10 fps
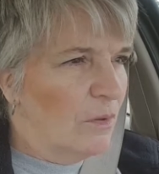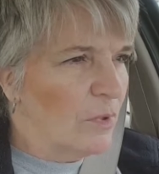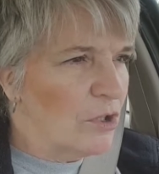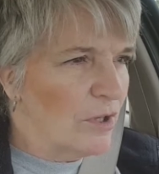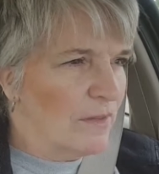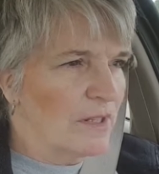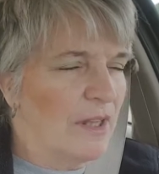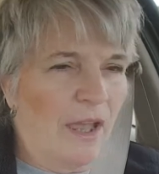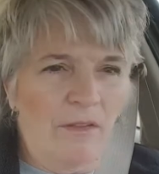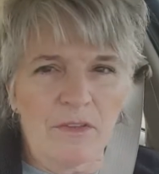which in the
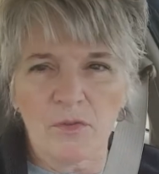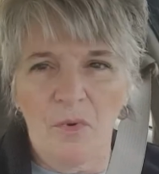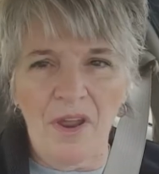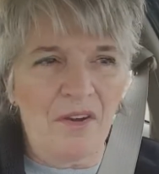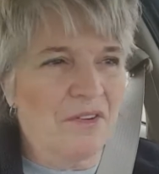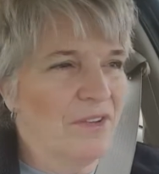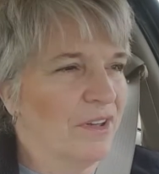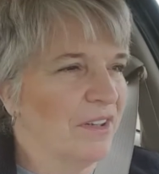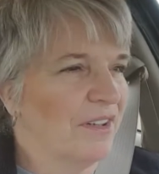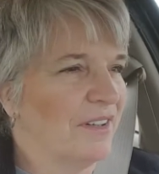South is rare.
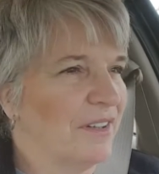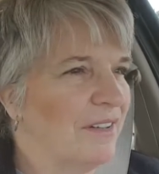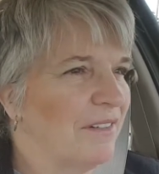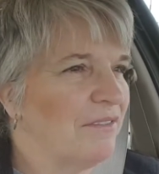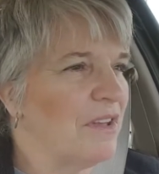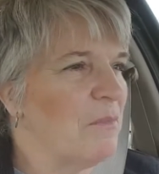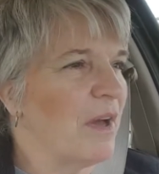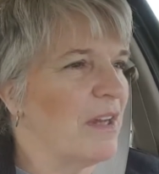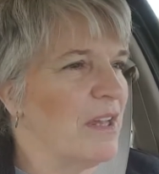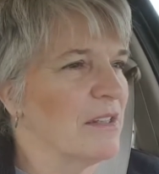If
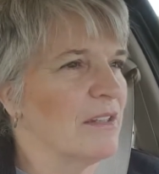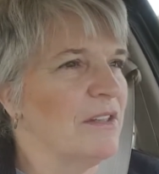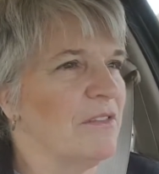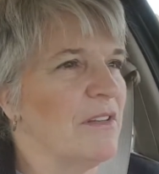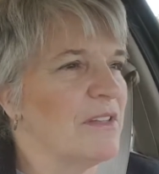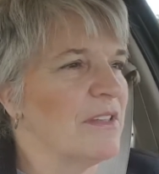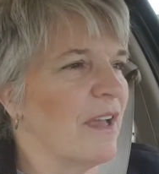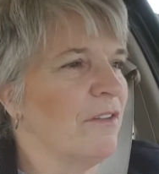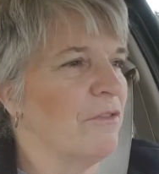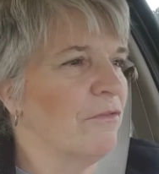anybody has lived in the
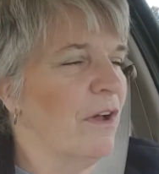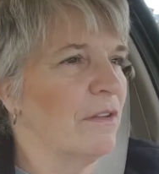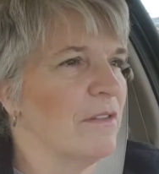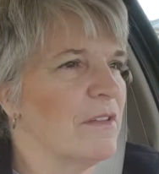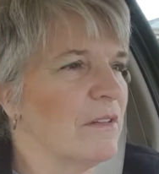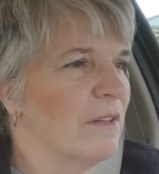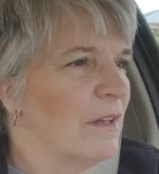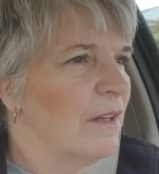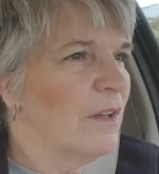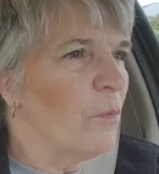South or followed the
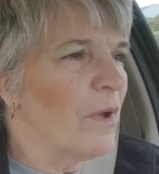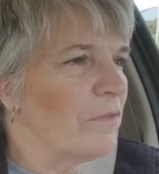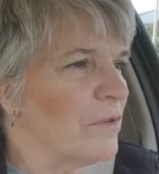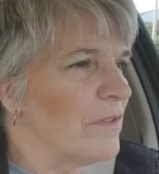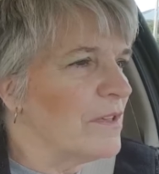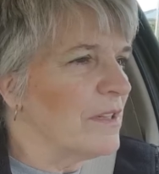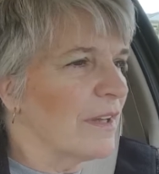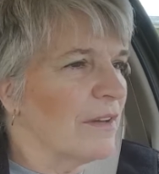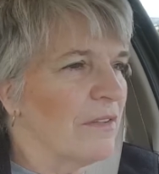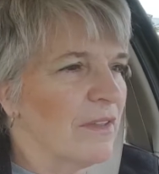weather in the
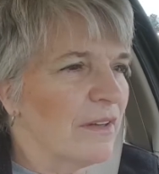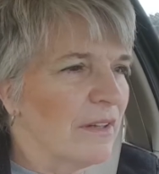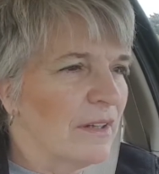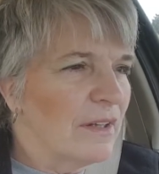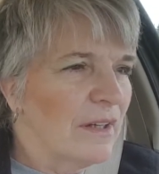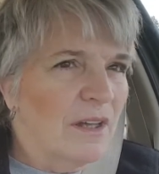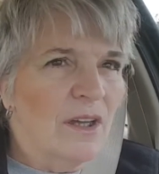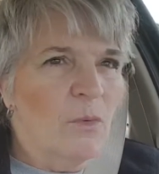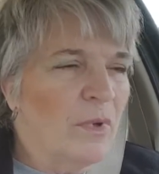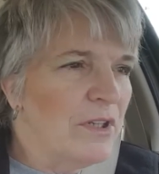South,
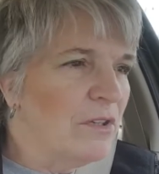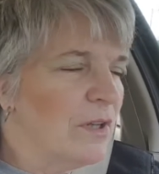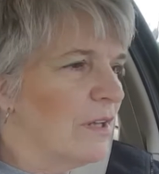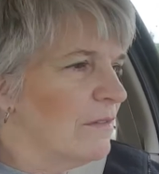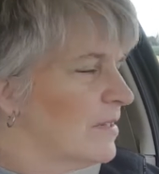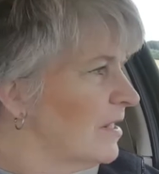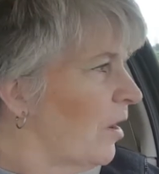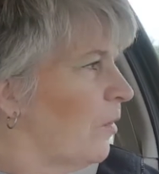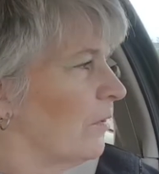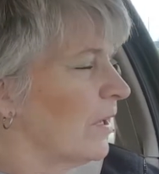we do get
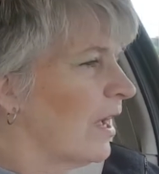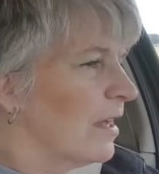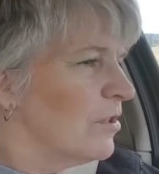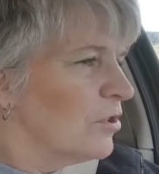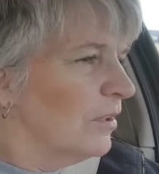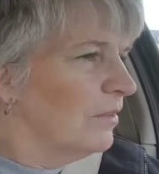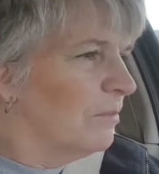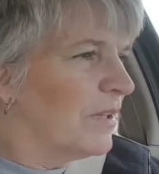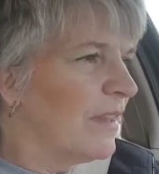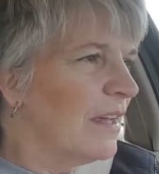snow on
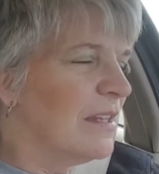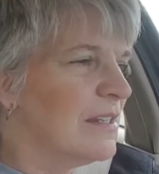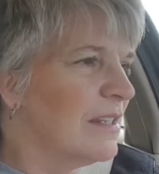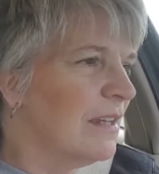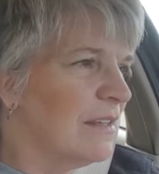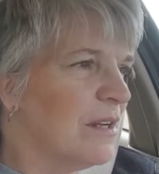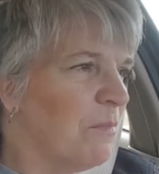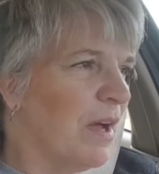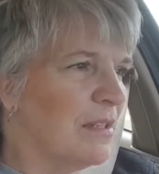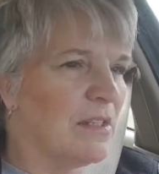occasion, but they had said that
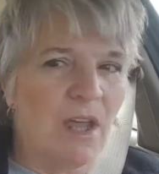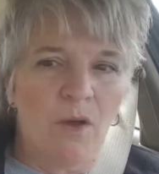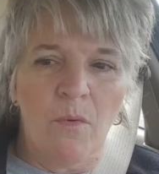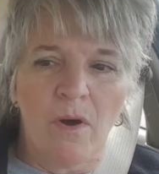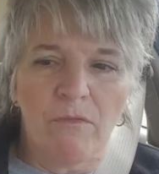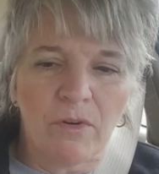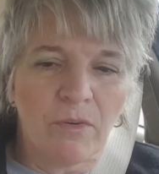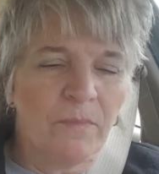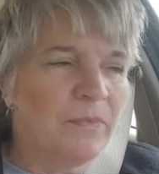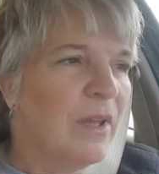it might snow
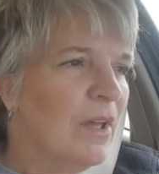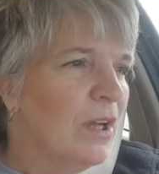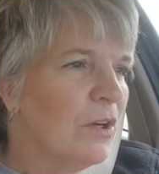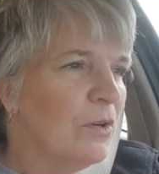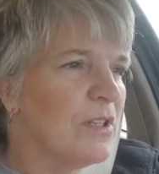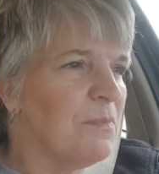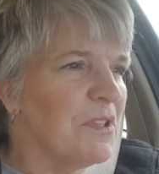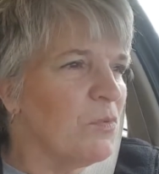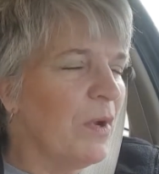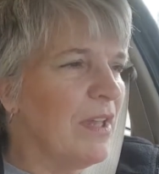over
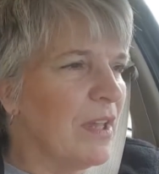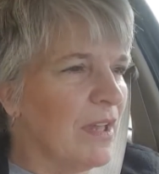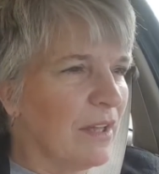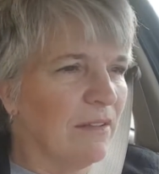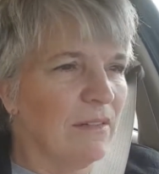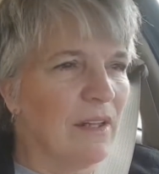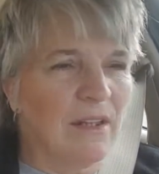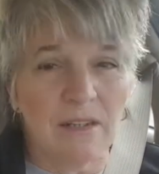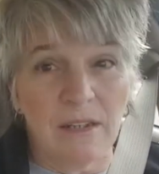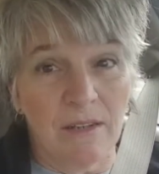Christmas weekend,
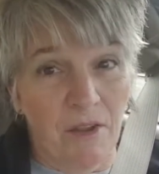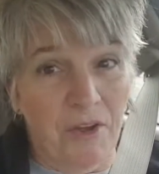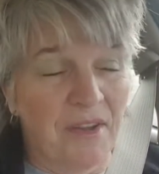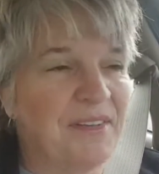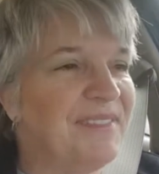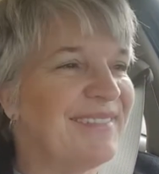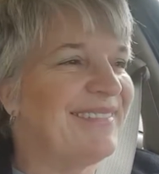and it did not.